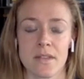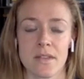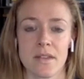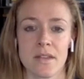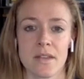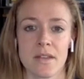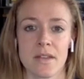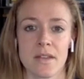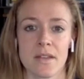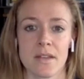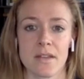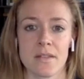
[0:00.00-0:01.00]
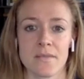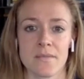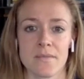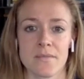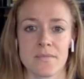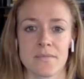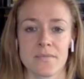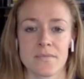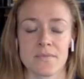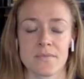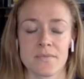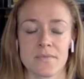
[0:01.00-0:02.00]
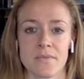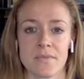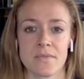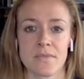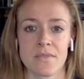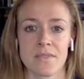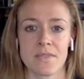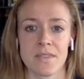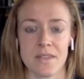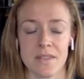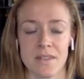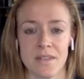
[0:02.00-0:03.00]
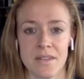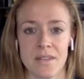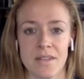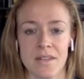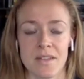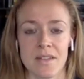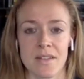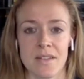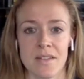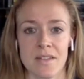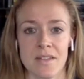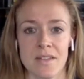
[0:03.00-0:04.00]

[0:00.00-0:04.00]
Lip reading: No words are spoken by the person on screen.